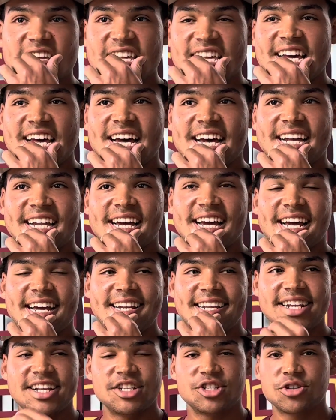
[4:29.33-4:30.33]
Yeah, I
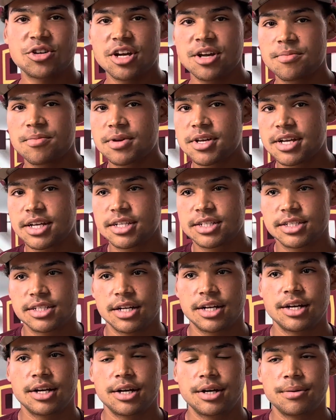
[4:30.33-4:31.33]
did enjoy it because,
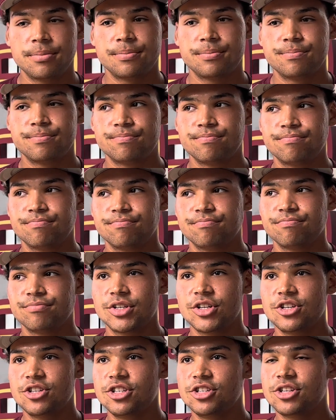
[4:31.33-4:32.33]
you
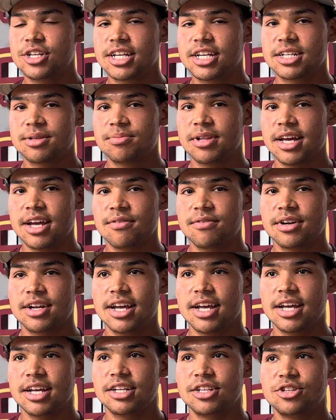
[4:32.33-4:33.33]
know, you get to play every
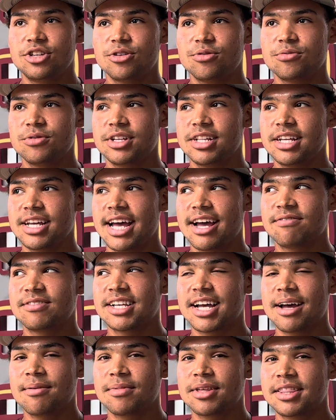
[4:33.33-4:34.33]
day, and you don't really have
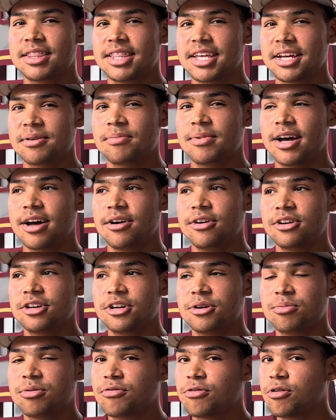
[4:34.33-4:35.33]
time to think about
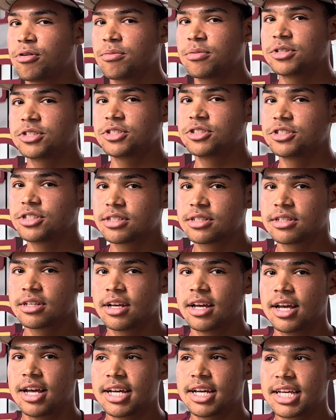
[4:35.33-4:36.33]
your performance. You just
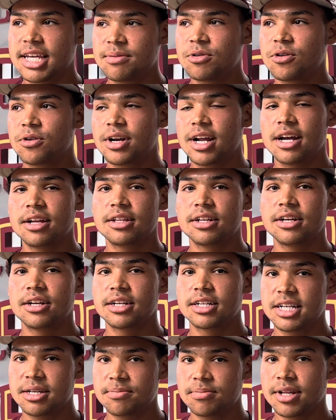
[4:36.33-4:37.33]
keep going out there
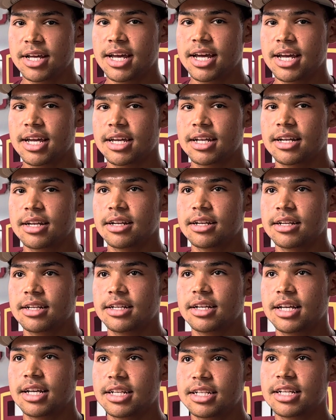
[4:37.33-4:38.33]
and keep playing, and
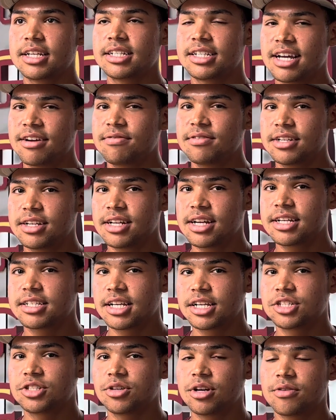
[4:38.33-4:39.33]
it definitely does
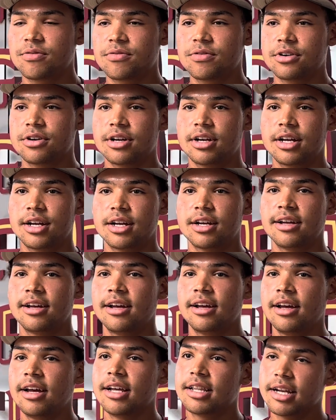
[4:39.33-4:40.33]
set you up for
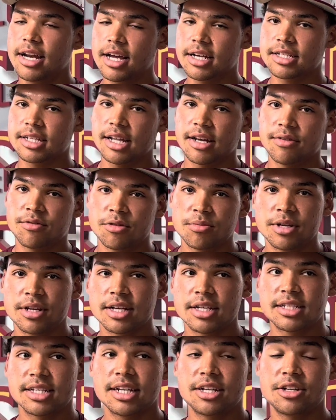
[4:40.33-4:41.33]
the next level
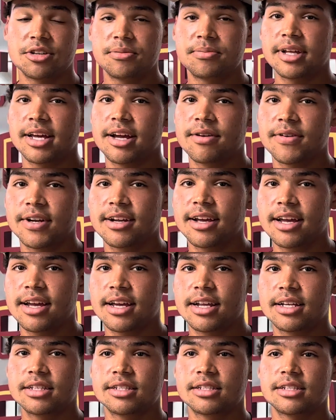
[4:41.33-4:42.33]
because they do play every day,
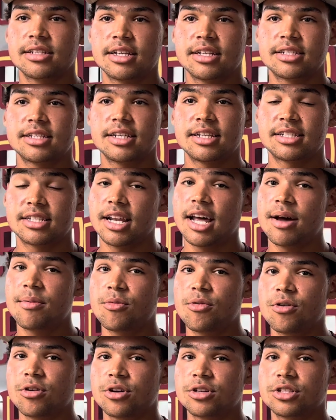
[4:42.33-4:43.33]
and it's a lot more.